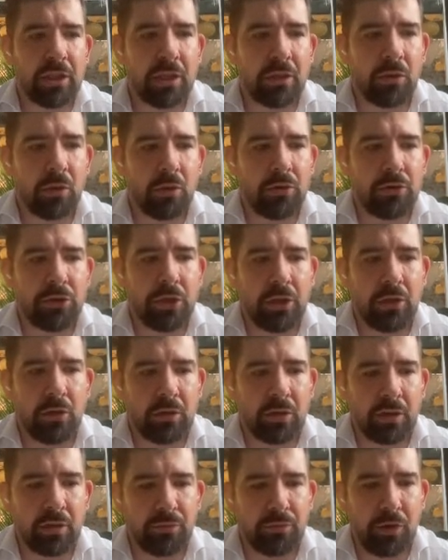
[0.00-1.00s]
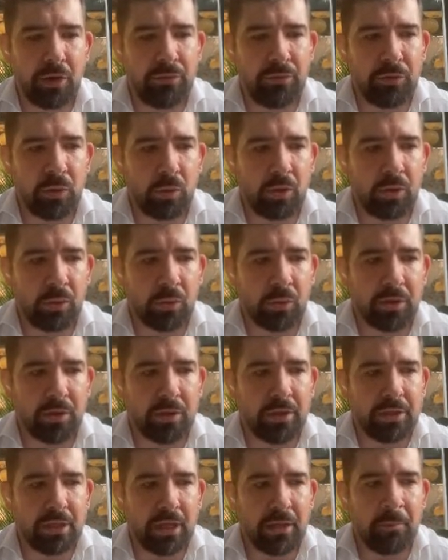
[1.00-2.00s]
technology in order for everyone to
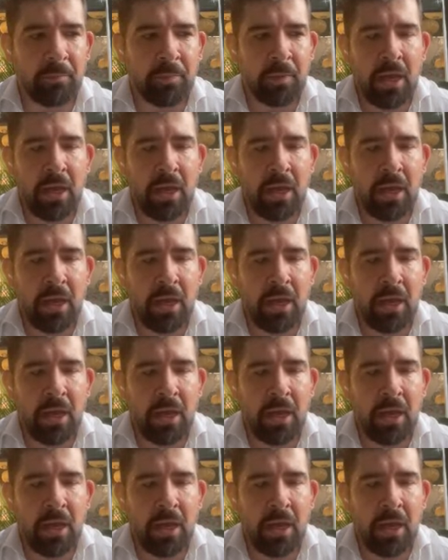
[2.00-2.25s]
understand?